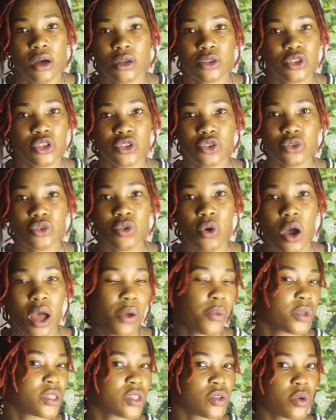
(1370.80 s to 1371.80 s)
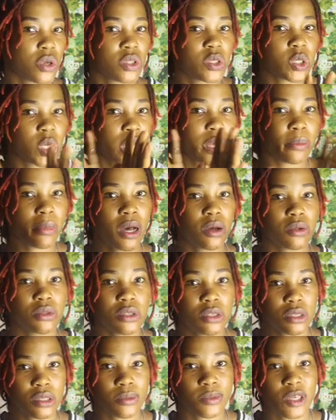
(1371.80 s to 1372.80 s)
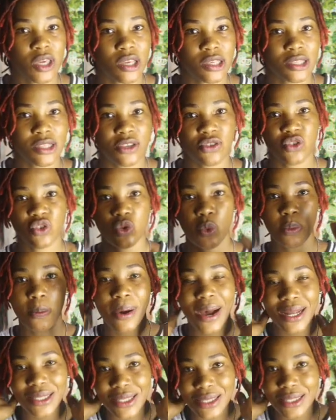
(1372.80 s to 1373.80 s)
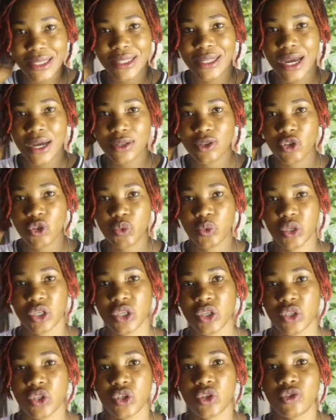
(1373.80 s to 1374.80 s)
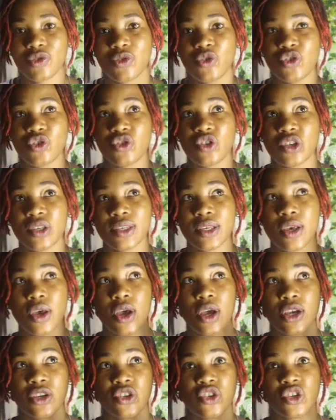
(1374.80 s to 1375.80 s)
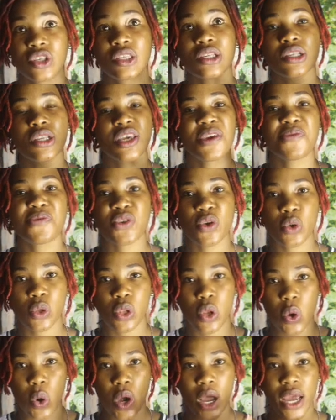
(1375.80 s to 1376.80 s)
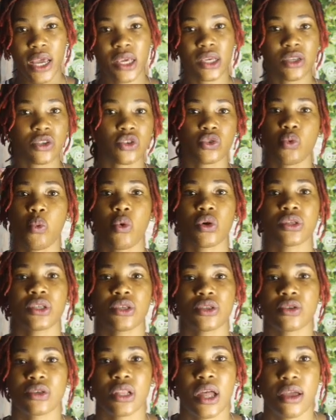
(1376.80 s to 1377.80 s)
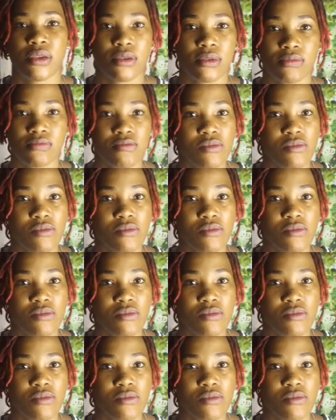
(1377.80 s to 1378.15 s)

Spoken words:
you don't know how it's going to come out because there's no pattern style to it. You just leave your lock and you just want it to like